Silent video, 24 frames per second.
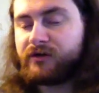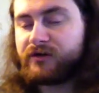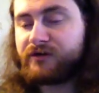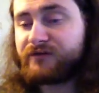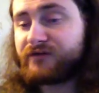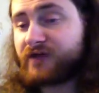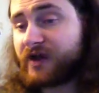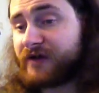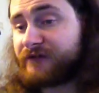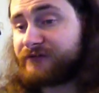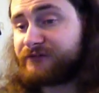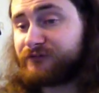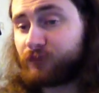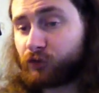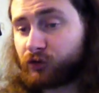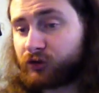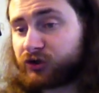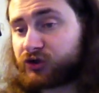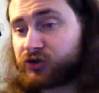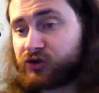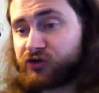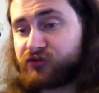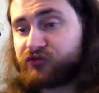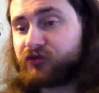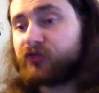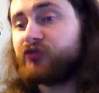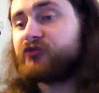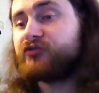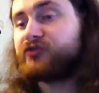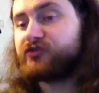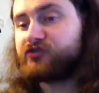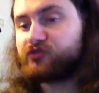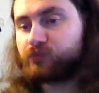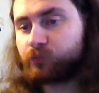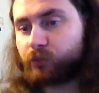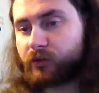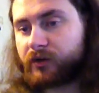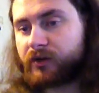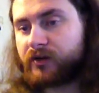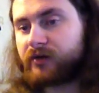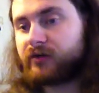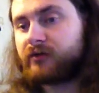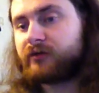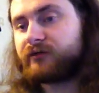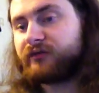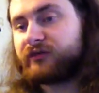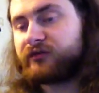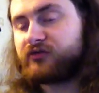If you have four crystals, this is
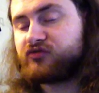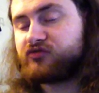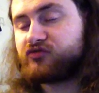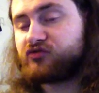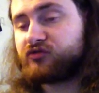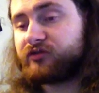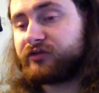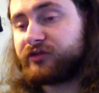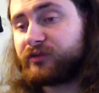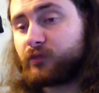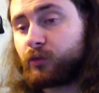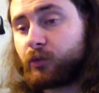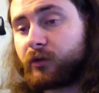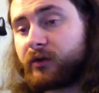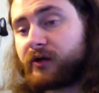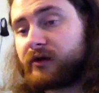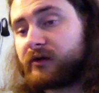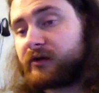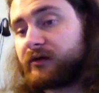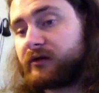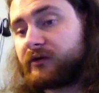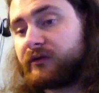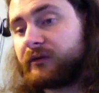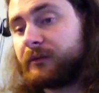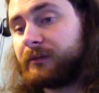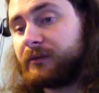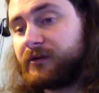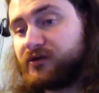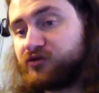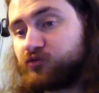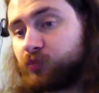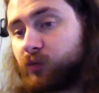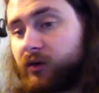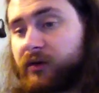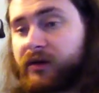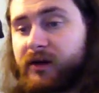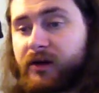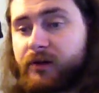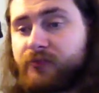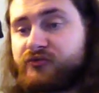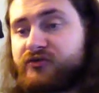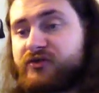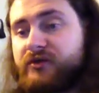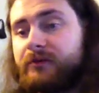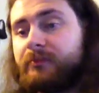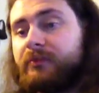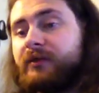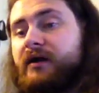where the, where the plus one
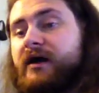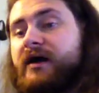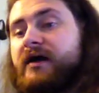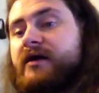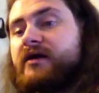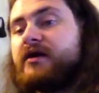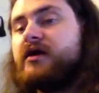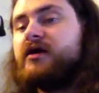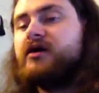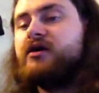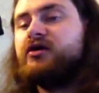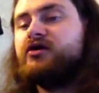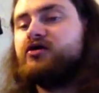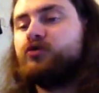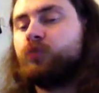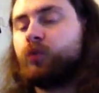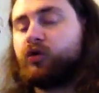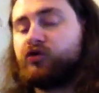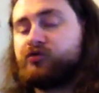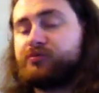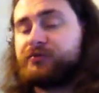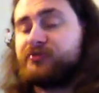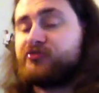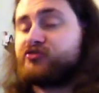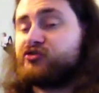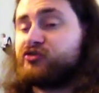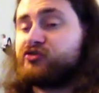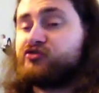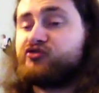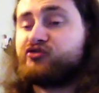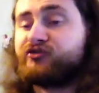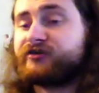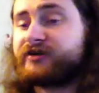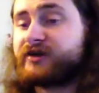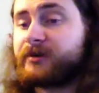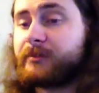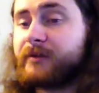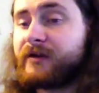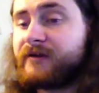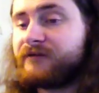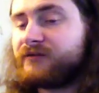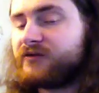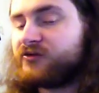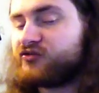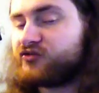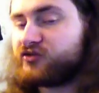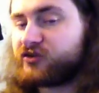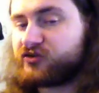comes into play. Once per turn during your main
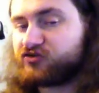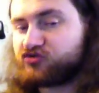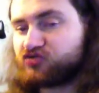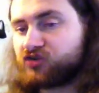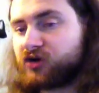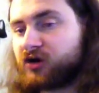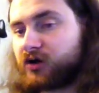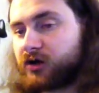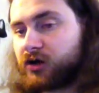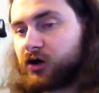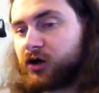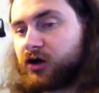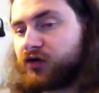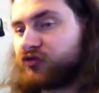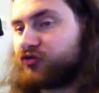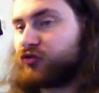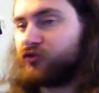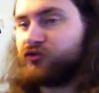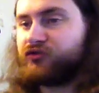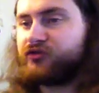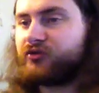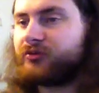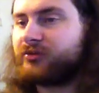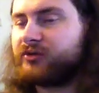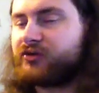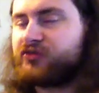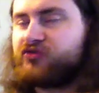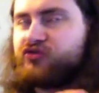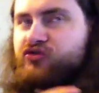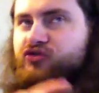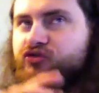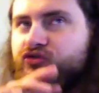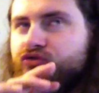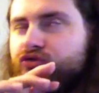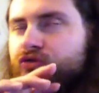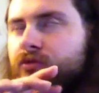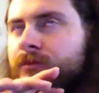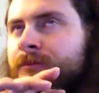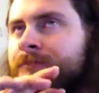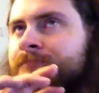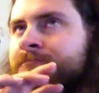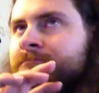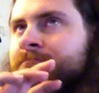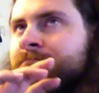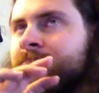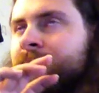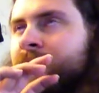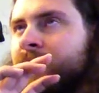phase, you get to draw a card. So it's similar to
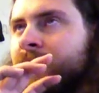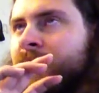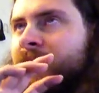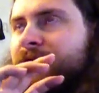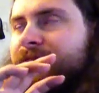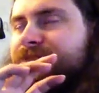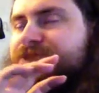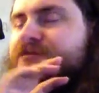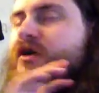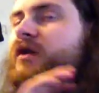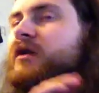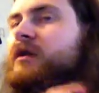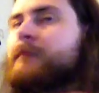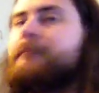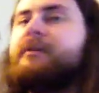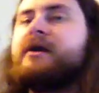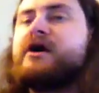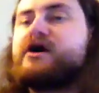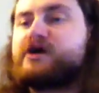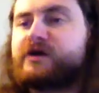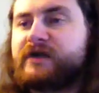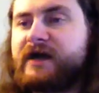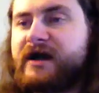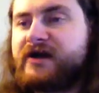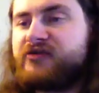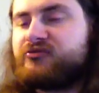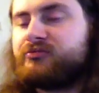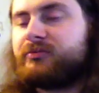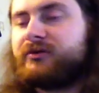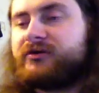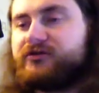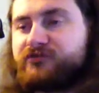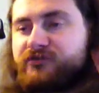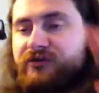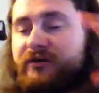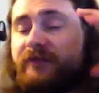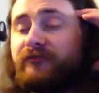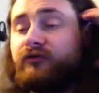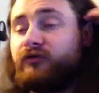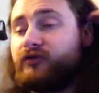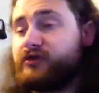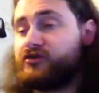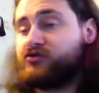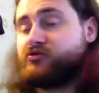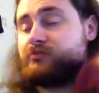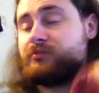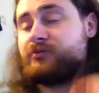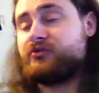Fallen Paradise, but instead of
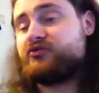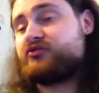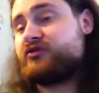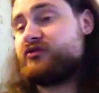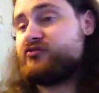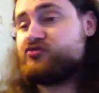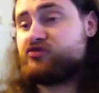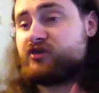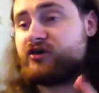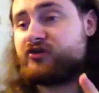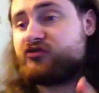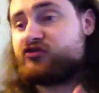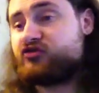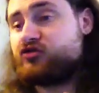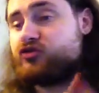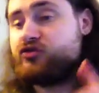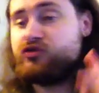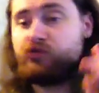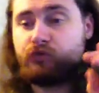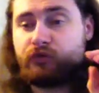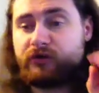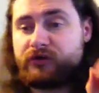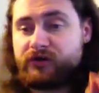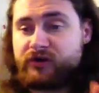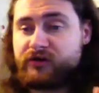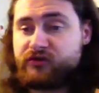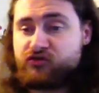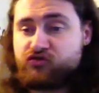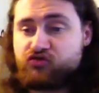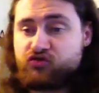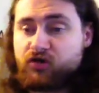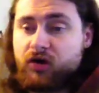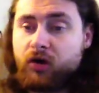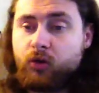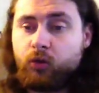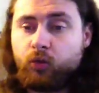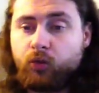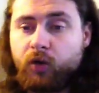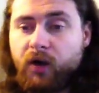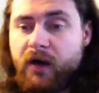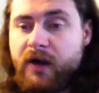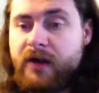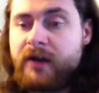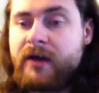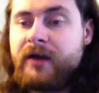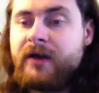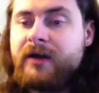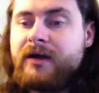only but instead of drawing two, you only get to draw
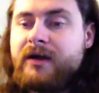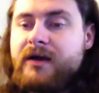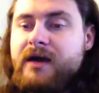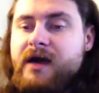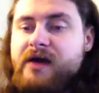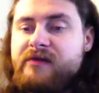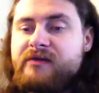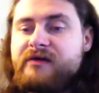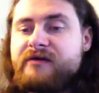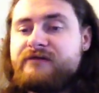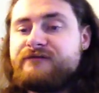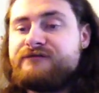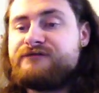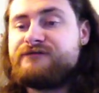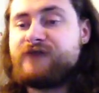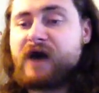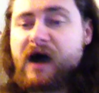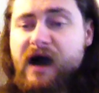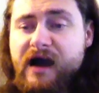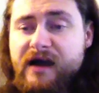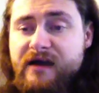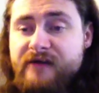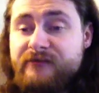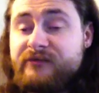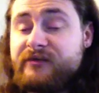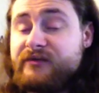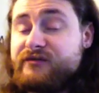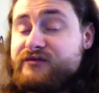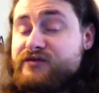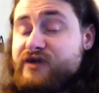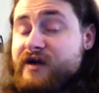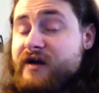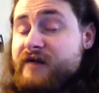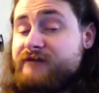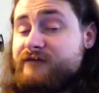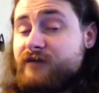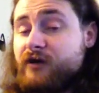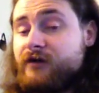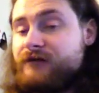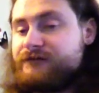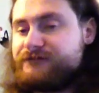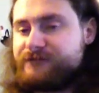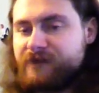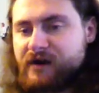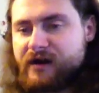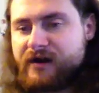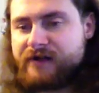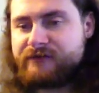one. And then five, and if you have all
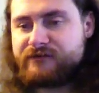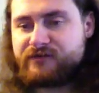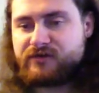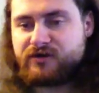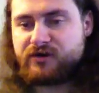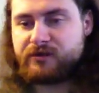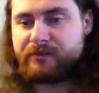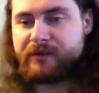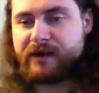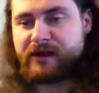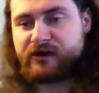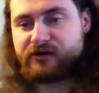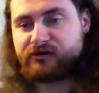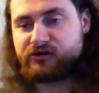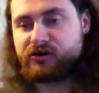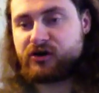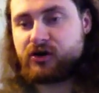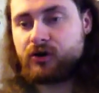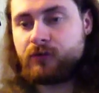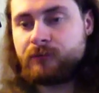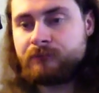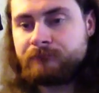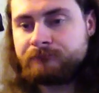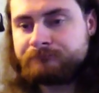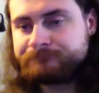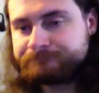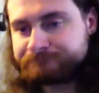five in your back row,